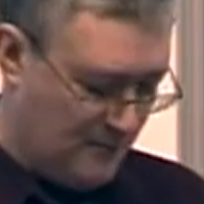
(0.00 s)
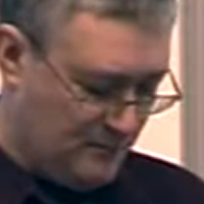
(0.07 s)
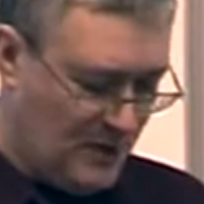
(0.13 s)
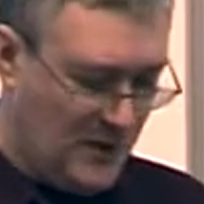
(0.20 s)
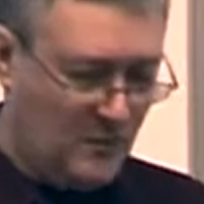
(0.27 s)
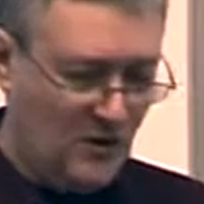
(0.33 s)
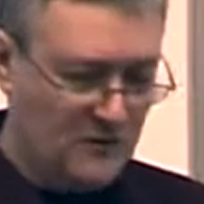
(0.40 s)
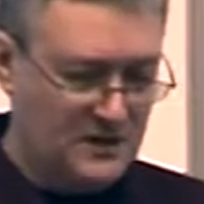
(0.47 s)

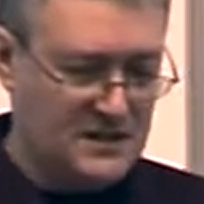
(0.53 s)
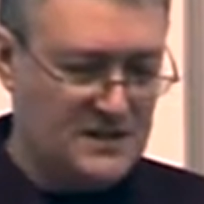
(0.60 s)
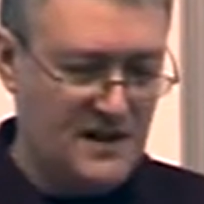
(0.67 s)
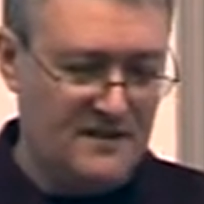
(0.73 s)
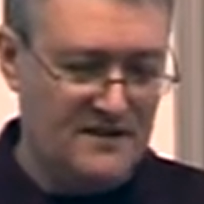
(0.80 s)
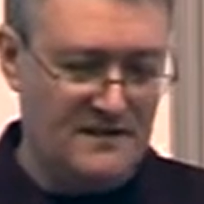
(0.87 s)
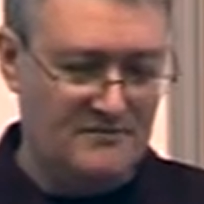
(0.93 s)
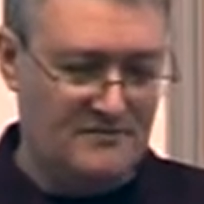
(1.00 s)
People often
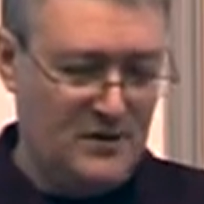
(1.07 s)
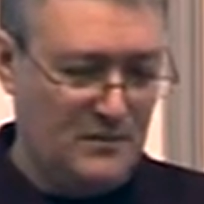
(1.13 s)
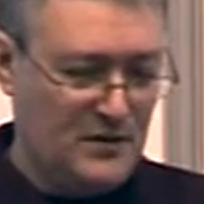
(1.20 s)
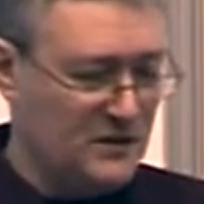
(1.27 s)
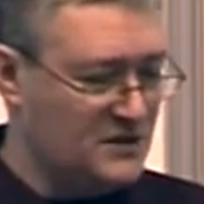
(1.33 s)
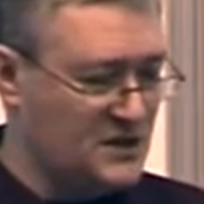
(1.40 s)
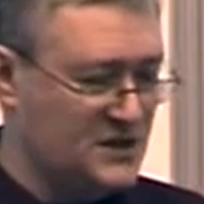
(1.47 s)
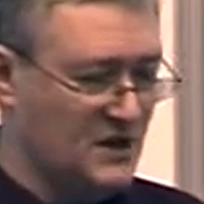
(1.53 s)
say that
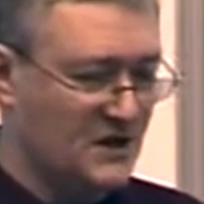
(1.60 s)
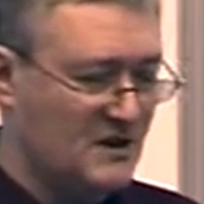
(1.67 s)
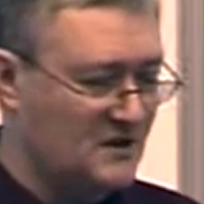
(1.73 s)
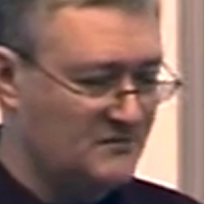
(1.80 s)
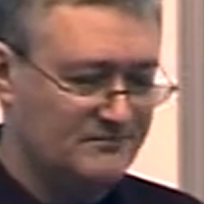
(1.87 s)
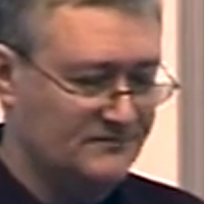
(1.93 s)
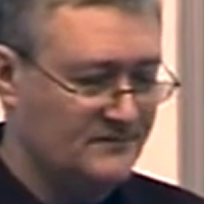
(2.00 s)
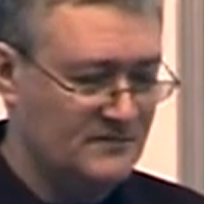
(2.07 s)
computers
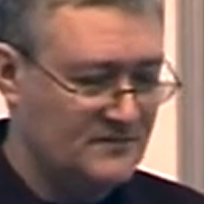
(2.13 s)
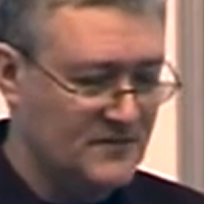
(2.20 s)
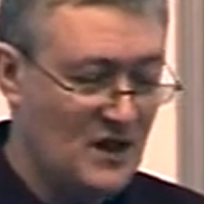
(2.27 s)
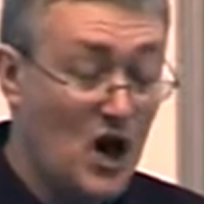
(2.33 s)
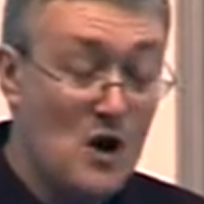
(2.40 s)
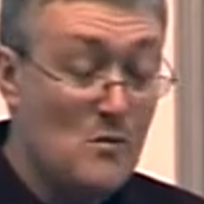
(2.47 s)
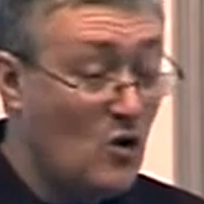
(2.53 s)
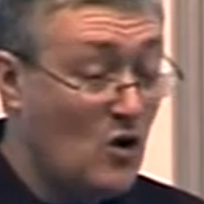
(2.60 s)
are
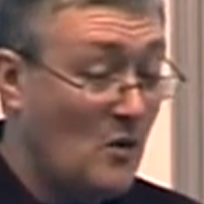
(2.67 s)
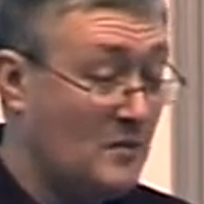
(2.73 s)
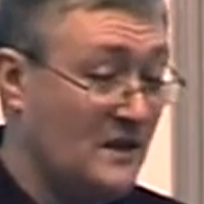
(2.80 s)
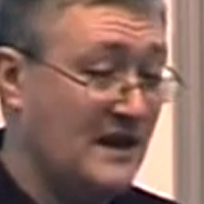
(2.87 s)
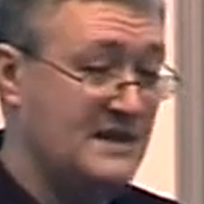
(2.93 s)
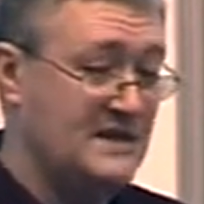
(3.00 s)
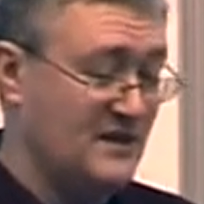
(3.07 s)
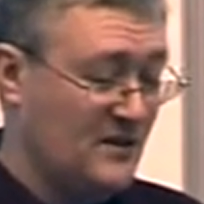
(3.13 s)
no more
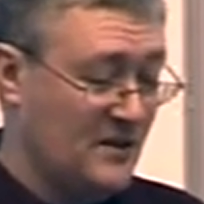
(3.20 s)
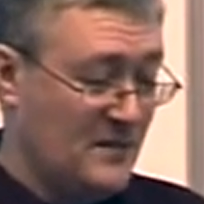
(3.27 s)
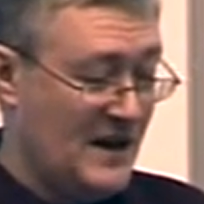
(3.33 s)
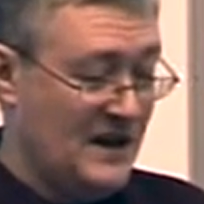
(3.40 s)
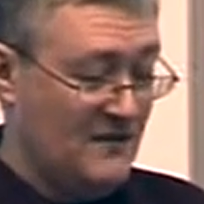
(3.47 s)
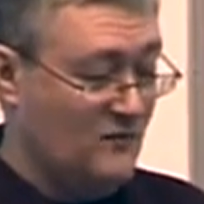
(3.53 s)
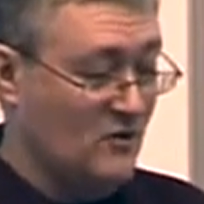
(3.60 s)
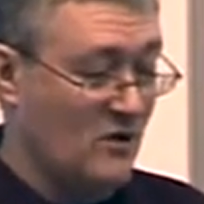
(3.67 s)
complicated than a
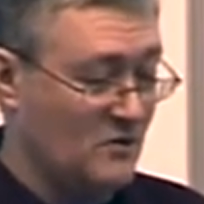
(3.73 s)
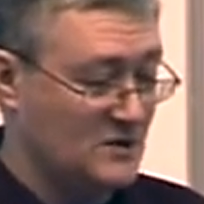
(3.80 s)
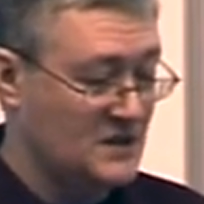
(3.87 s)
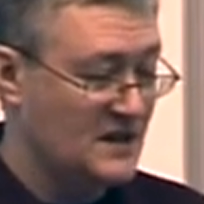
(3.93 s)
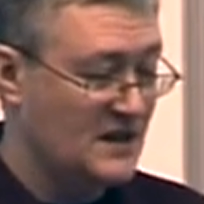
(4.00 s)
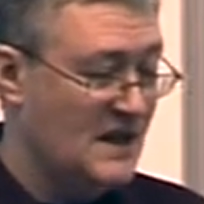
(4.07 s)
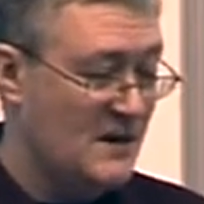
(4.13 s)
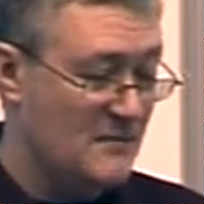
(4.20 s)
bag of
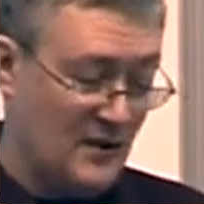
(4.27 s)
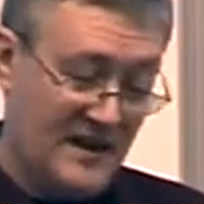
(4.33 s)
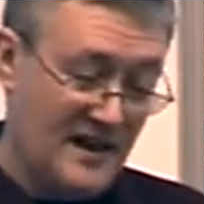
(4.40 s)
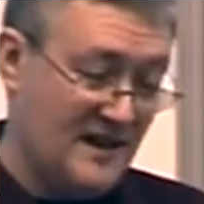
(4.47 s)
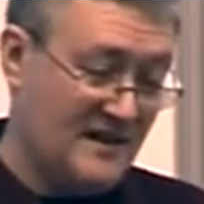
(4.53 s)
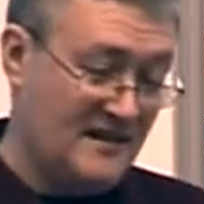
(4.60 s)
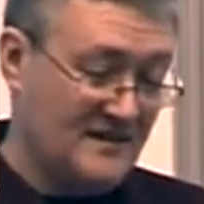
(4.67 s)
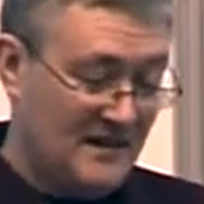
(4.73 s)
rocks, but
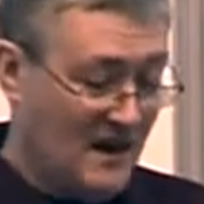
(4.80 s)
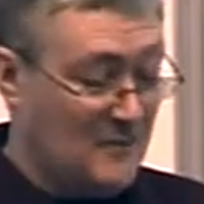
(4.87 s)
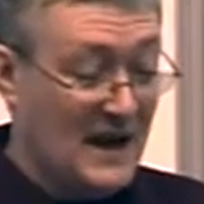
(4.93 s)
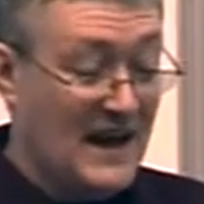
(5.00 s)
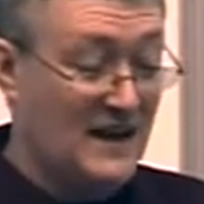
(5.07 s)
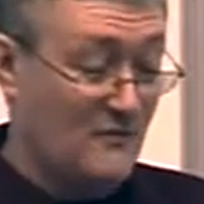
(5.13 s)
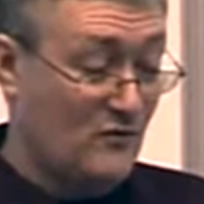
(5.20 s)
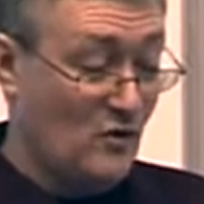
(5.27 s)
they're a
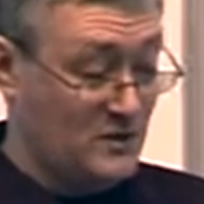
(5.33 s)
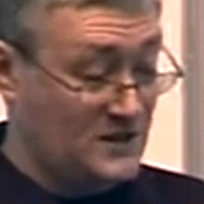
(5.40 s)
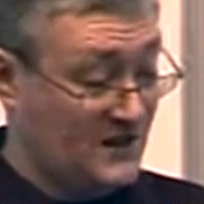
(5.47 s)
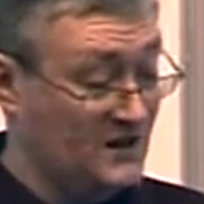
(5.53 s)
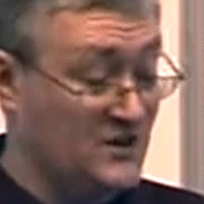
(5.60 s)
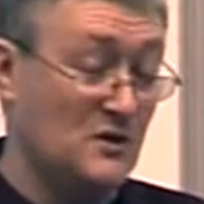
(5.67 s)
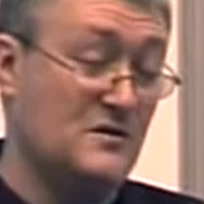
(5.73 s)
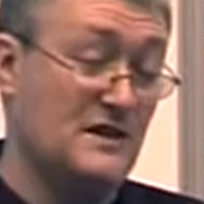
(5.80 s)
bag of rocks that
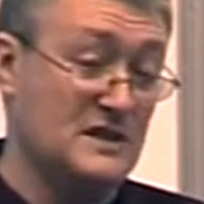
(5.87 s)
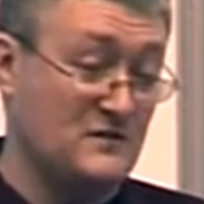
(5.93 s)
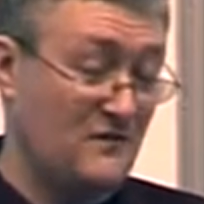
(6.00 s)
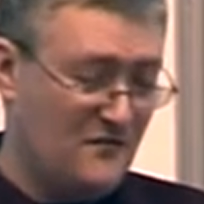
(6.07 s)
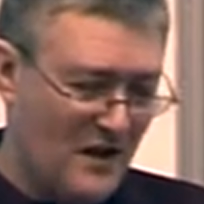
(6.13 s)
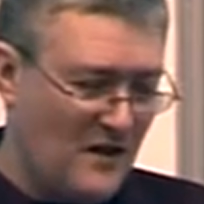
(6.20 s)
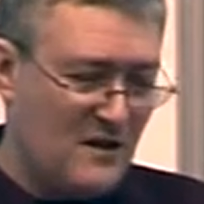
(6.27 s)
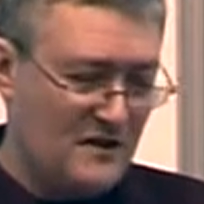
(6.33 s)
can do things
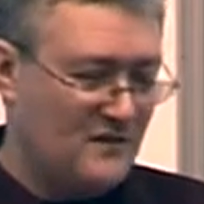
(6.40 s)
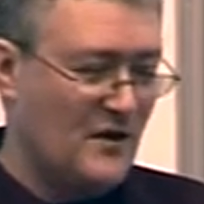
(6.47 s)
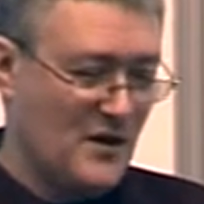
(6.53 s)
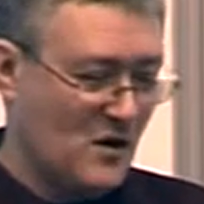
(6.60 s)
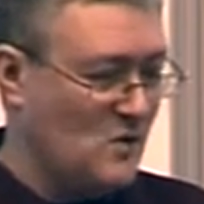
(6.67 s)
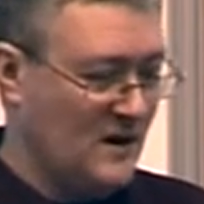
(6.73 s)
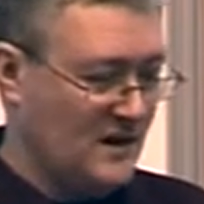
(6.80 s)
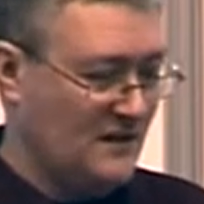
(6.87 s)
very,
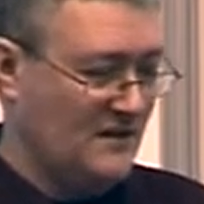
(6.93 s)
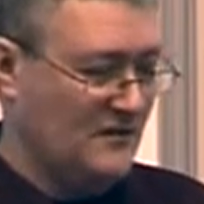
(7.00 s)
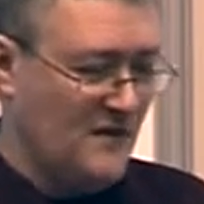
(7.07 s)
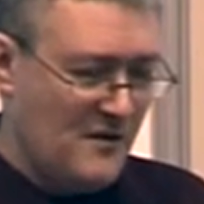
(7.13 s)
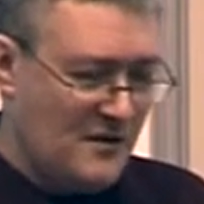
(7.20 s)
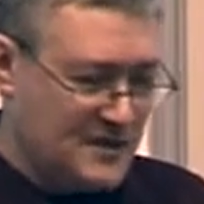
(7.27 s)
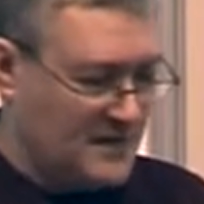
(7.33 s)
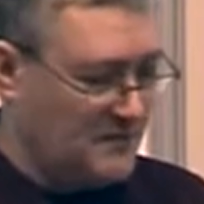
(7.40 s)
very quickly,
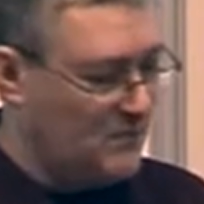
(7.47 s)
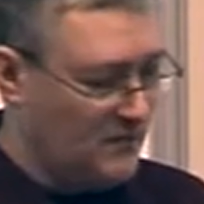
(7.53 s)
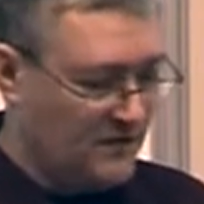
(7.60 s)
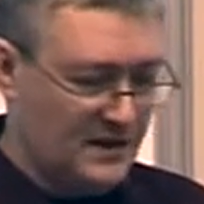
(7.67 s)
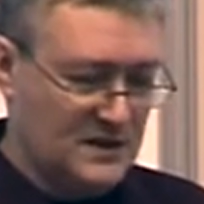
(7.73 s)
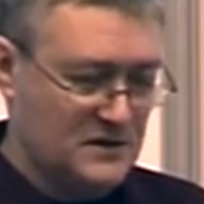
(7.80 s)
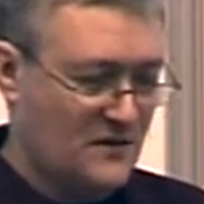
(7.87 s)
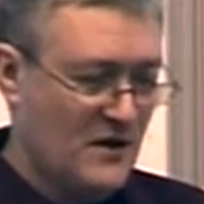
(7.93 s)
very simple
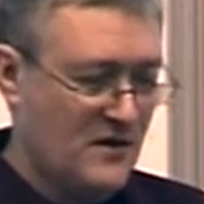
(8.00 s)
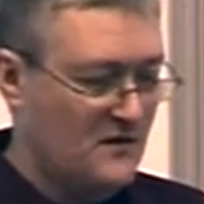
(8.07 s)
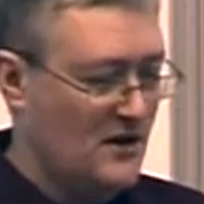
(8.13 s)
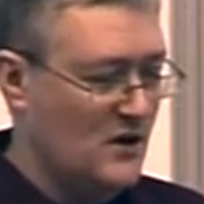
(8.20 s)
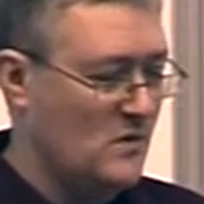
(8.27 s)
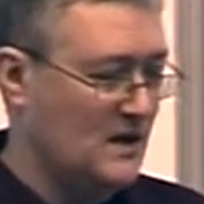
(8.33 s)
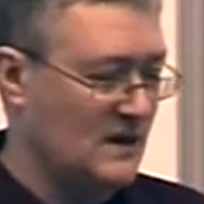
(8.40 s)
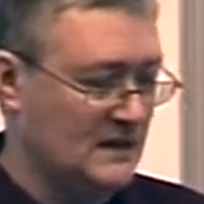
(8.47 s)
things very,
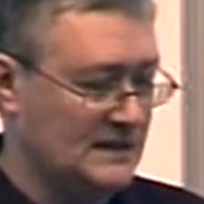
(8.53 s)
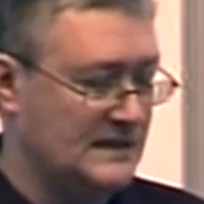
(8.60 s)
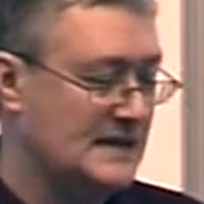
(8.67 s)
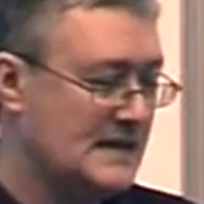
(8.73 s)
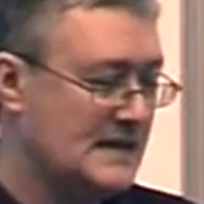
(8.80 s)
very quickly.